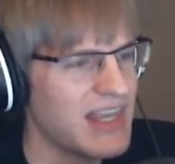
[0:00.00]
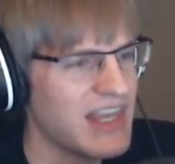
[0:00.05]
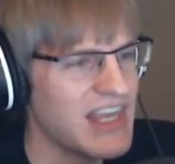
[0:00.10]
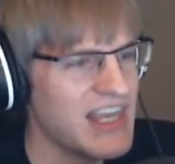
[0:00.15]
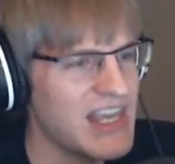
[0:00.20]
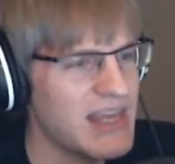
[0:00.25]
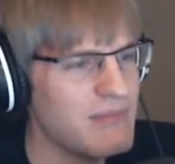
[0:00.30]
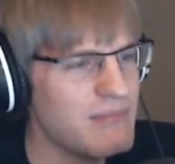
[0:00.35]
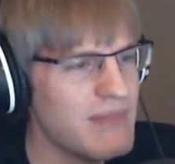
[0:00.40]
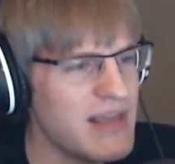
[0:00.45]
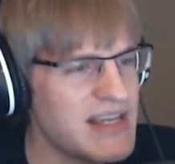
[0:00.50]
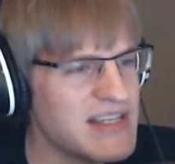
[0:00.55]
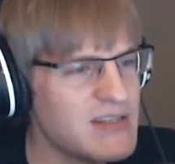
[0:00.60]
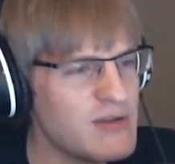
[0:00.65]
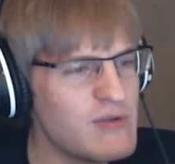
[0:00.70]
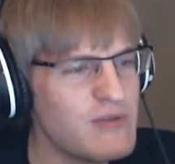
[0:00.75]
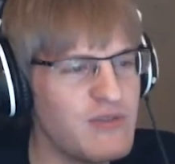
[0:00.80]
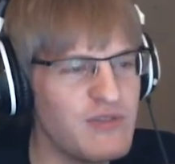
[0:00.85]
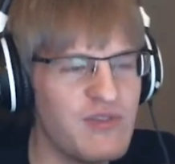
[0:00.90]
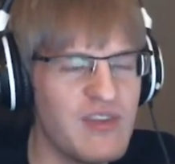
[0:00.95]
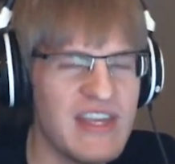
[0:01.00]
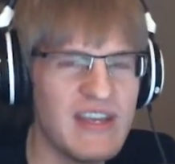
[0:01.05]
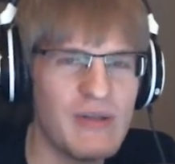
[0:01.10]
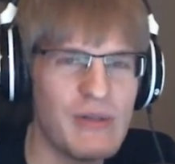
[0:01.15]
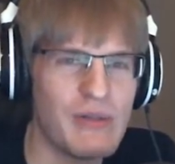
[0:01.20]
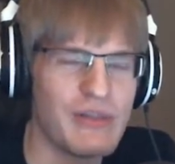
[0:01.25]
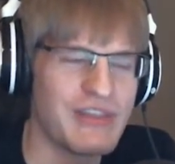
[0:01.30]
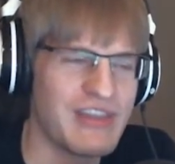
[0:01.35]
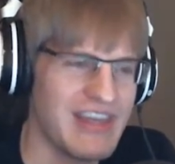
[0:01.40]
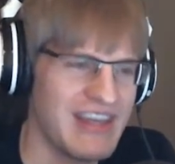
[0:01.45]
it makes you feel
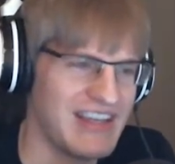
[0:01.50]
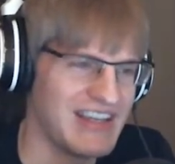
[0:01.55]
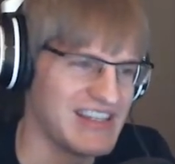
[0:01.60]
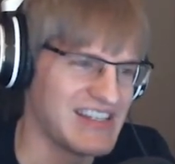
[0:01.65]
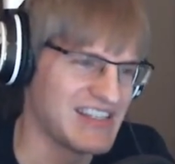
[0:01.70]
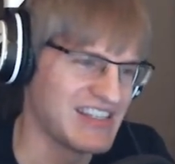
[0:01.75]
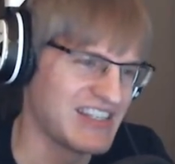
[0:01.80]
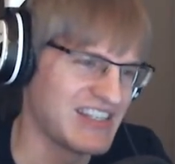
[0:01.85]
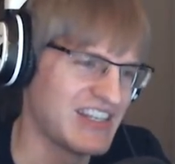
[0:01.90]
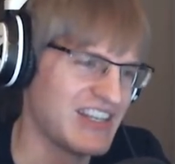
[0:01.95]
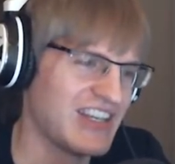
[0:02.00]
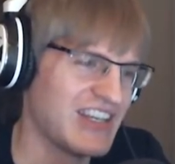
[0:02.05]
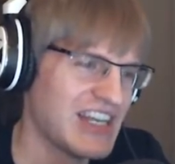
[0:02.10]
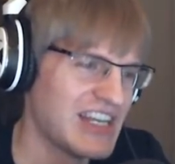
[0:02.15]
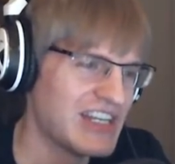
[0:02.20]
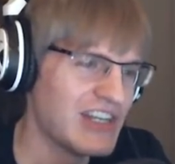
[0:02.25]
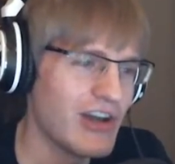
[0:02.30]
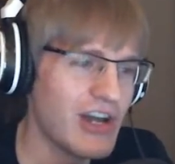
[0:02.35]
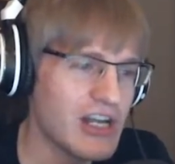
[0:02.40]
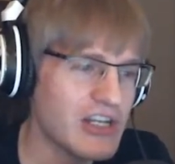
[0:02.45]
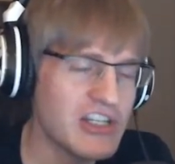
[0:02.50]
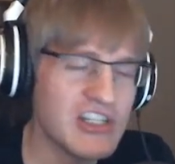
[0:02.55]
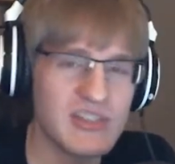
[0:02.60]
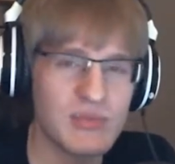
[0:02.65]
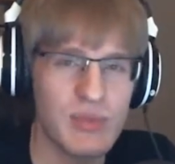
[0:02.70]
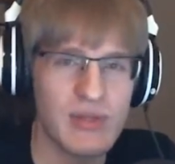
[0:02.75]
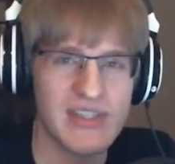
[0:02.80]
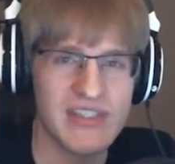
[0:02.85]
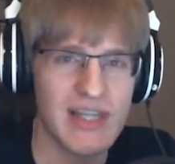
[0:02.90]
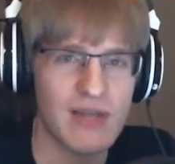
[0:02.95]
things, not just
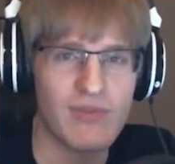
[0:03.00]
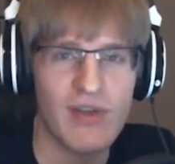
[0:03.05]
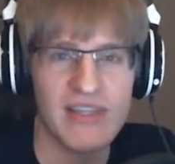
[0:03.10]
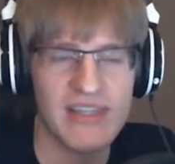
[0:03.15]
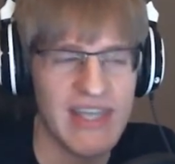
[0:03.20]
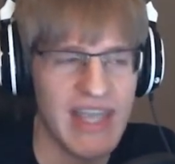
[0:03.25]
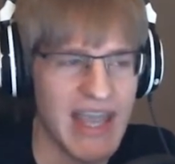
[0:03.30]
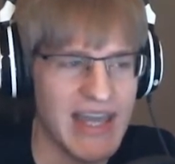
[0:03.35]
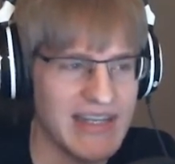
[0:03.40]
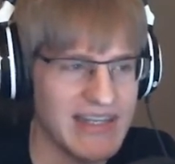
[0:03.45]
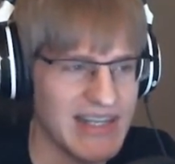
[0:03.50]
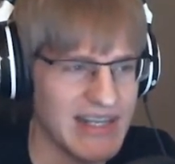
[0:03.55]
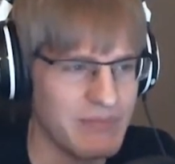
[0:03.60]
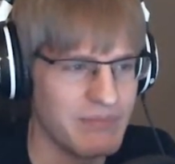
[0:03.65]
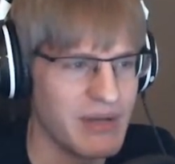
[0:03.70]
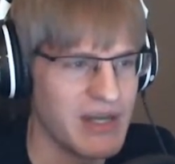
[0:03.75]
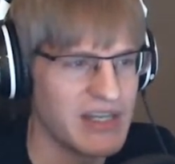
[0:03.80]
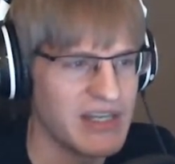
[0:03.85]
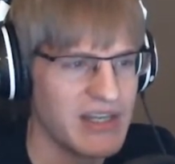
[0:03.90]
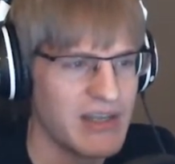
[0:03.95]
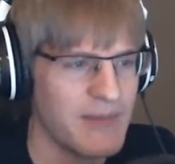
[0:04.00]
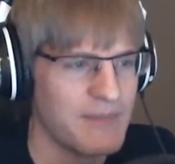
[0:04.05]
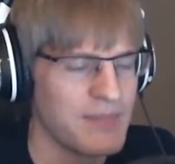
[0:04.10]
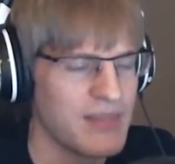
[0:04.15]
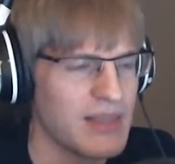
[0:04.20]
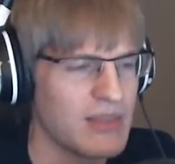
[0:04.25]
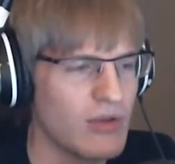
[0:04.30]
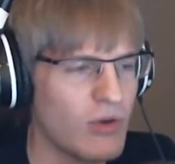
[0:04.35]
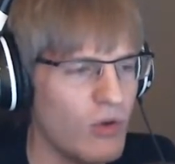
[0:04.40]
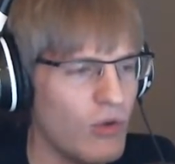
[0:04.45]
with stuff like the ending, but
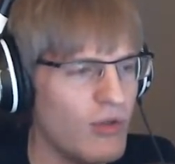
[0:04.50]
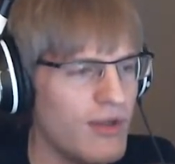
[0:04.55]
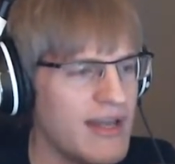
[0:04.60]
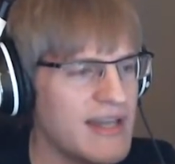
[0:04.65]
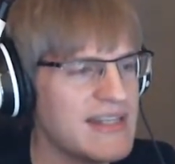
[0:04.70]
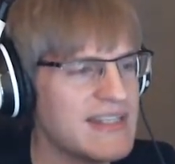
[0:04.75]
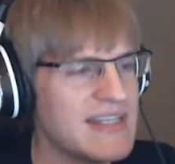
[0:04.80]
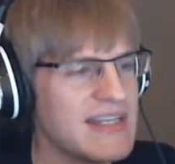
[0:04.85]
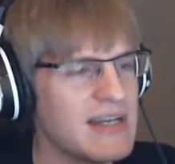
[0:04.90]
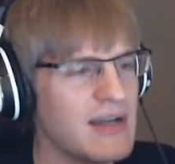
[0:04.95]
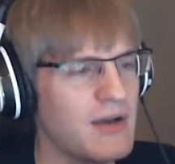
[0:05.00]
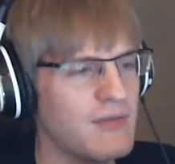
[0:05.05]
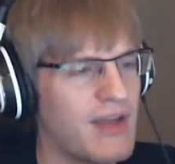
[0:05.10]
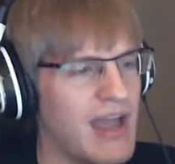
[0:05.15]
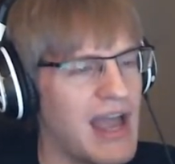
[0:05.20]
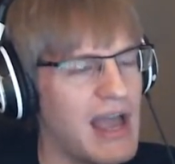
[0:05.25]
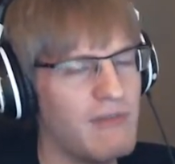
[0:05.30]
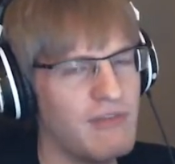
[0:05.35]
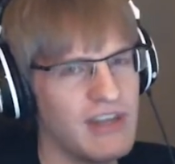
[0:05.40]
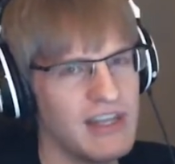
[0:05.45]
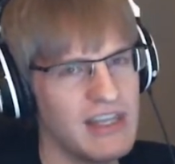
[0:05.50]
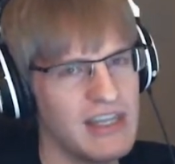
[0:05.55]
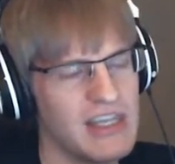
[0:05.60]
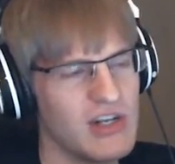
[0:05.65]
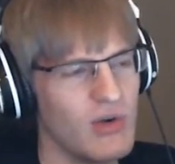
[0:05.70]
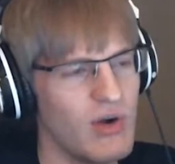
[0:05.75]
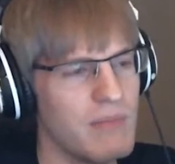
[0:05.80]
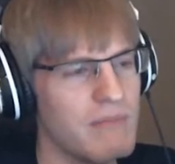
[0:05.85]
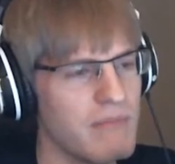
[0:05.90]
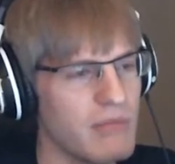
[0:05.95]
the whole idea of having, you
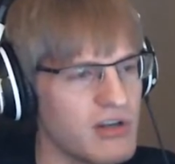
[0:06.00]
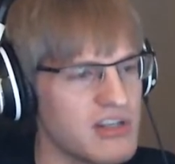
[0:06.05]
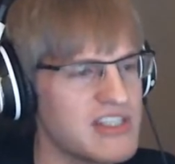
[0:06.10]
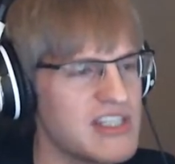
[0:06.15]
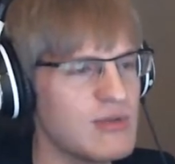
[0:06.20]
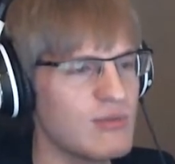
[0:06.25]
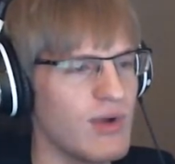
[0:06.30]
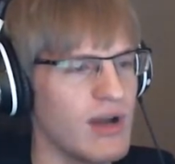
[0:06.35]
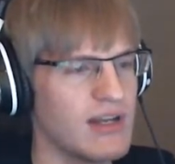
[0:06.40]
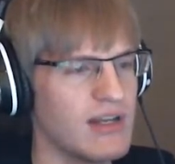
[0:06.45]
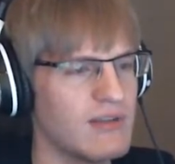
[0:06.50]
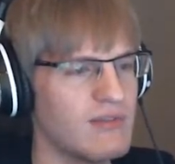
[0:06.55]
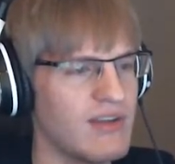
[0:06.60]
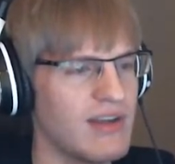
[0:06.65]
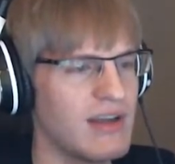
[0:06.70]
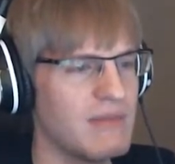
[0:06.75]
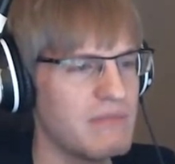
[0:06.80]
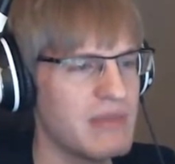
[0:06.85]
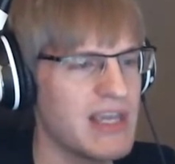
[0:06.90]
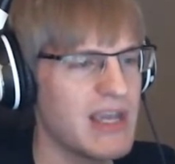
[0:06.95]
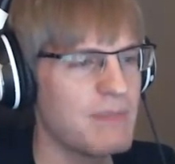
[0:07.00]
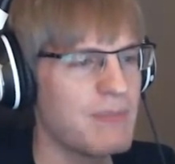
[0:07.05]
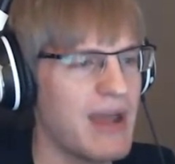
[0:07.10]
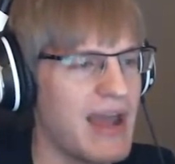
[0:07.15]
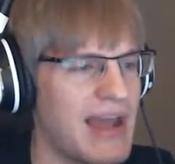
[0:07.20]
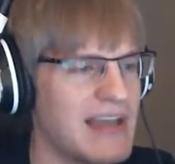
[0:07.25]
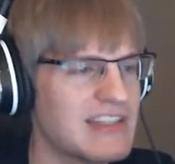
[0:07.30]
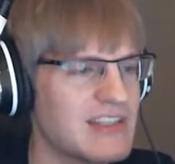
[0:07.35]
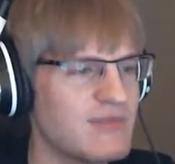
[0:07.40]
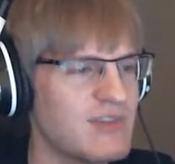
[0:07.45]
know, a mercy run, of being a
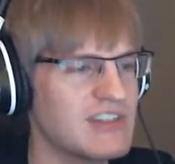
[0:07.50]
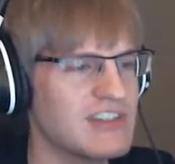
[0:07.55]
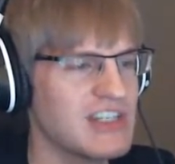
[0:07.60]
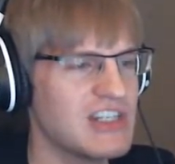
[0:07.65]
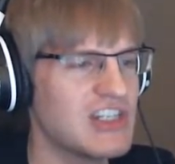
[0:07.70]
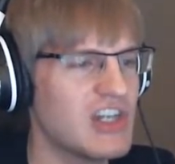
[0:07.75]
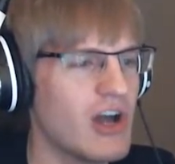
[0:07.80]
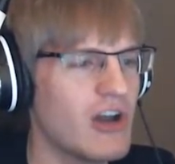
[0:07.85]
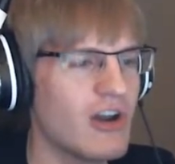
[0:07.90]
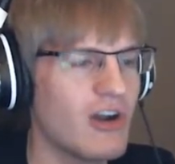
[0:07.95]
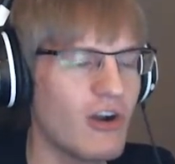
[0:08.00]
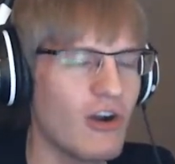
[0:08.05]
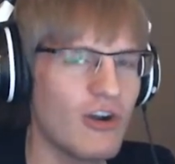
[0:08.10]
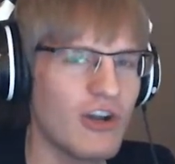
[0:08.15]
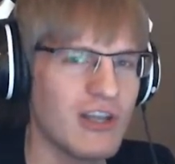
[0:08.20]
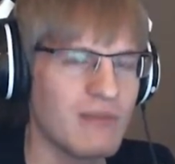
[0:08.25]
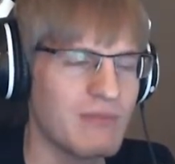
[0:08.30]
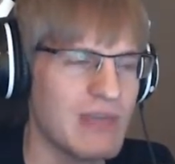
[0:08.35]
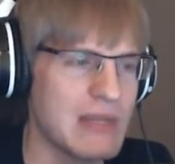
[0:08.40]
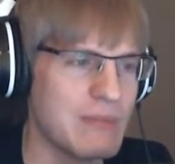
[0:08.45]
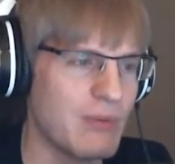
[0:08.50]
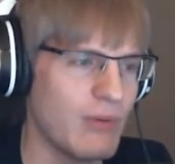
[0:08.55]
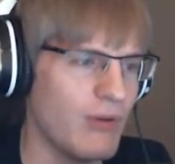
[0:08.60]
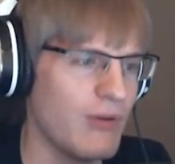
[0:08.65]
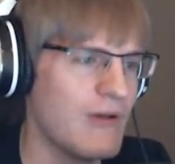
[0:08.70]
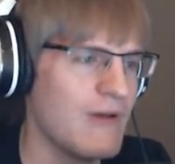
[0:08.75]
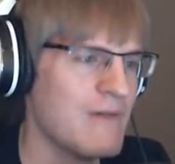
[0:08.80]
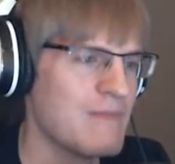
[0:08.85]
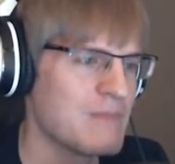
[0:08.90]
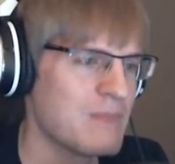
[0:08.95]
pacifist and not hurting people,
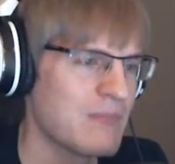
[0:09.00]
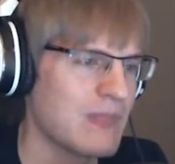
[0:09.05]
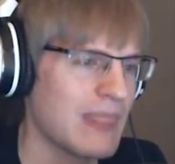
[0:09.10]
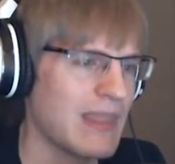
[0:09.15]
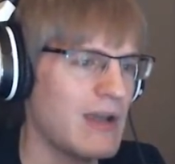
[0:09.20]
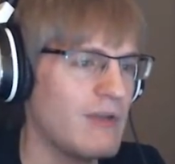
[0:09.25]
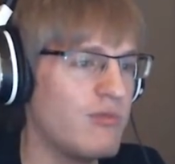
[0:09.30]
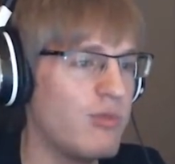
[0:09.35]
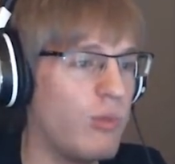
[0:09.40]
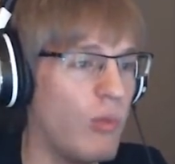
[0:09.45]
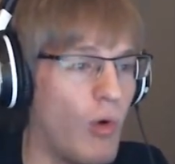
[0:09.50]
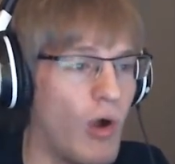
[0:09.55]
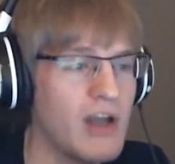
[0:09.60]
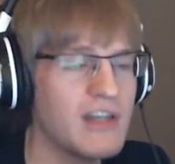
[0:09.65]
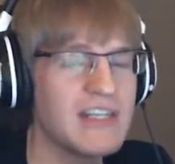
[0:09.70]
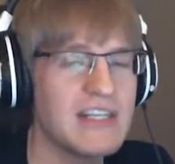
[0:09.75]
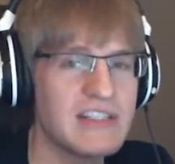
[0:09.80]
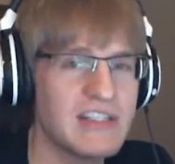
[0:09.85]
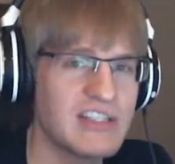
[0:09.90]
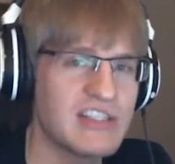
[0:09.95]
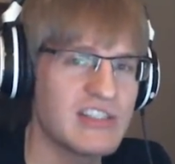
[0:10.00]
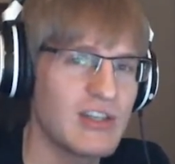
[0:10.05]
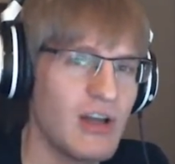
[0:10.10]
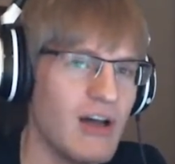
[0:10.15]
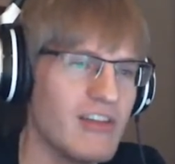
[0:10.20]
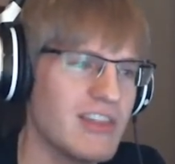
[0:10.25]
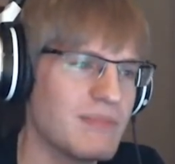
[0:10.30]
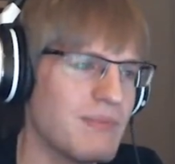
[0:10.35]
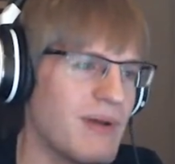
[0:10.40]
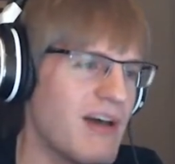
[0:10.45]
of wanting to
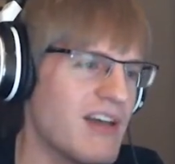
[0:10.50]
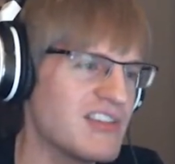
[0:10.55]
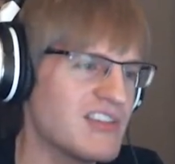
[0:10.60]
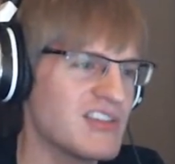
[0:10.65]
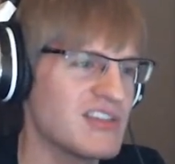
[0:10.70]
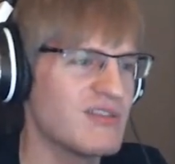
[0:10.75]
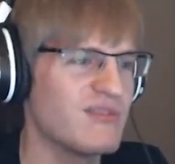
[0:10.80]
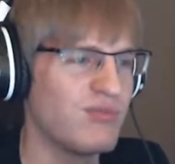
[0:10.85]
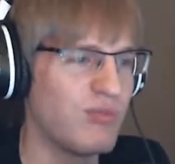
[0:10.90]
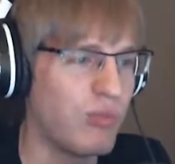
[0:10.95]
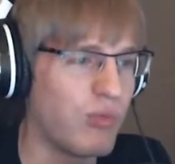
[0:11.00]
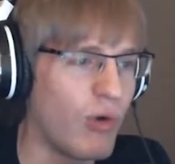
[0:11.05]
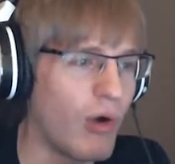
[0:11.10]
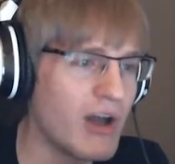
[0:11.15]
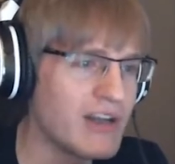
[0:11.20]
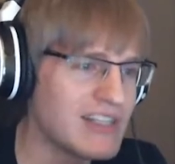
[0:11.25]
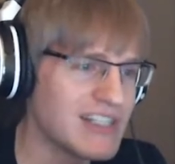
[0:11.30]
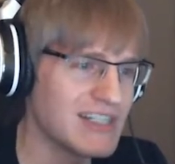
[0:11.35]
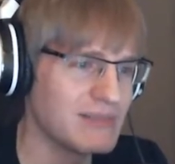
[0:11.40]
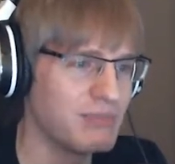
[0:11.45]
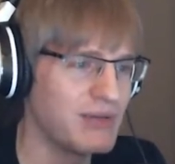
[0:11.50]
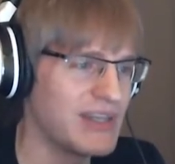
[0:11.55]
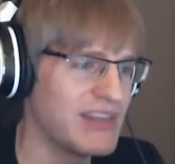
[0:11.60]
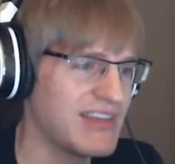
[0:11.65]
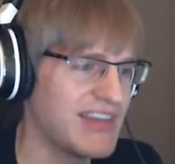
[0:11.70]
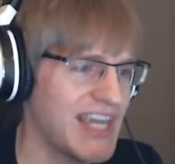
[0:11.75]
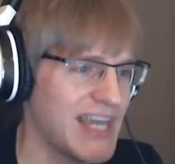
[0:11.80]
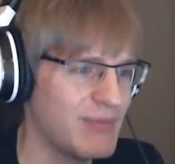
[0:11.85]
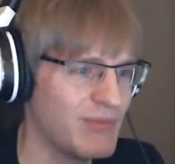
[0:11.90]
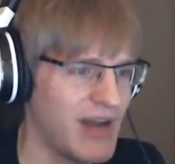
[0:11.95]
solve the puzzles, of wanting to play the
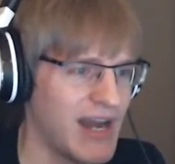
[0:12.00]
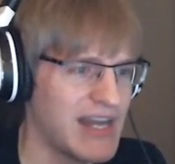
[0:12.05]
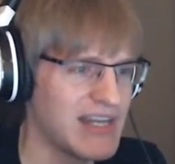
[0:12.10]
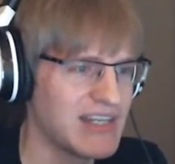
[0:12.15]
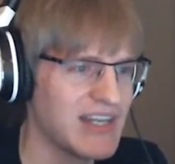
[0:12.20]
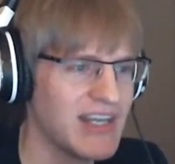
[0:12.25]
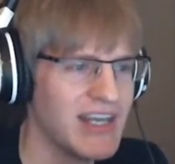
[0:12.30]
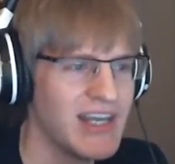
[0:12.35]
game right.